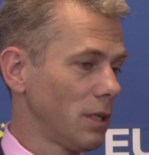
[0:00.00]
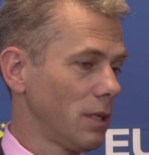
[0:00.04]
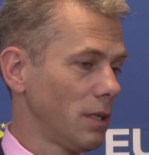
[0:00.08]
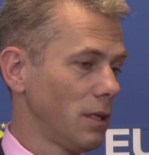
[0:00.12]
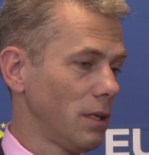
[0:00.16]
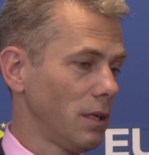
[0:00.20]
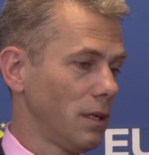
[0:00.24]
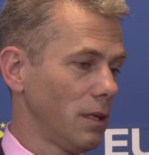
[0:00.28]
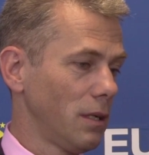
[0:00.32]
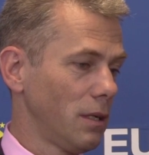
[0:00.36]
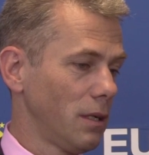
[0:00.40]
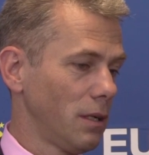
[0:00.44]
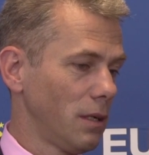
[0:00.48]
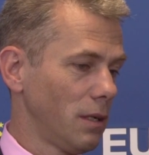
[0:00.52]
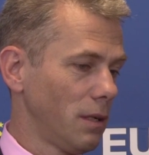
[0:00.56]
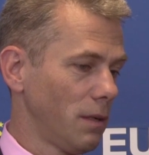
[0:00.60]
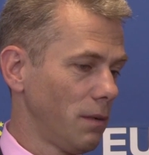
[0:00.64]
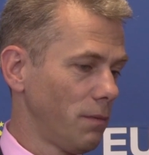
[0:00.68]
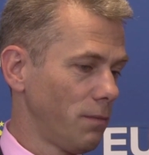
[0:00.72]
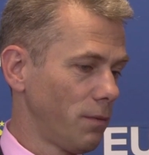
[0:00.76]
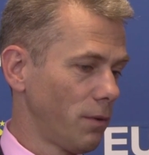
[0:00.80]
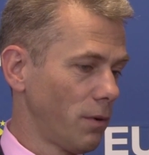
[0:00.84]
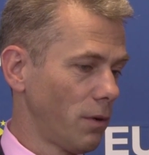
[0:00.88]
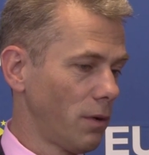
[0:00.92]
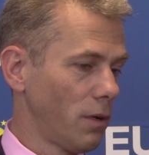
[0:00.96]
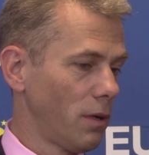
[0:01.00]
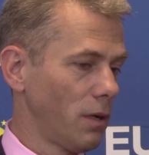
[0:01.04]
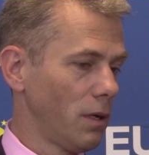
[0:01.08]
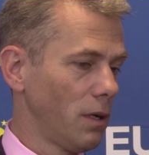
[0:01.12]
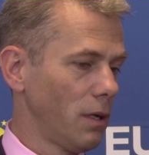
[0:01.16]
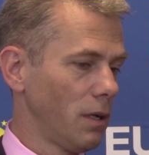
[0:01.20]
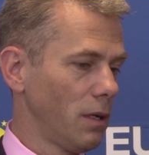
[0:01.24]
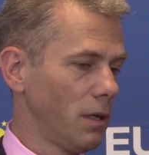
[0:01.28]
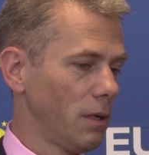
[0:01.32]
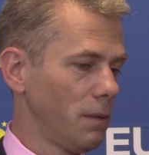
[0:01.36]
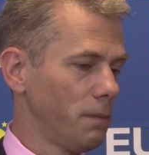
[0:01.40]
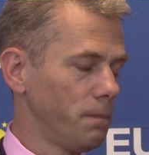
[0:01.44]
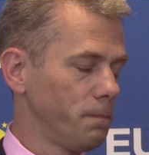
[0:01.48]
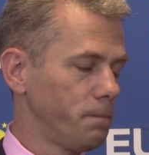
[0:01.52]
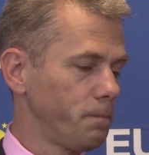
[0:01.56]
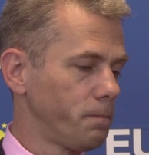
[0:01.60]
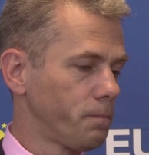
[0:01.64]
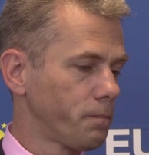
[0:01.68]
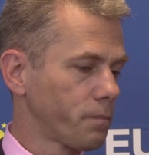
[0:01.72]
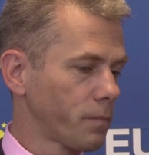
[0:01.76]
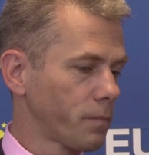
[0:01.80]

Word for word: uh, for um,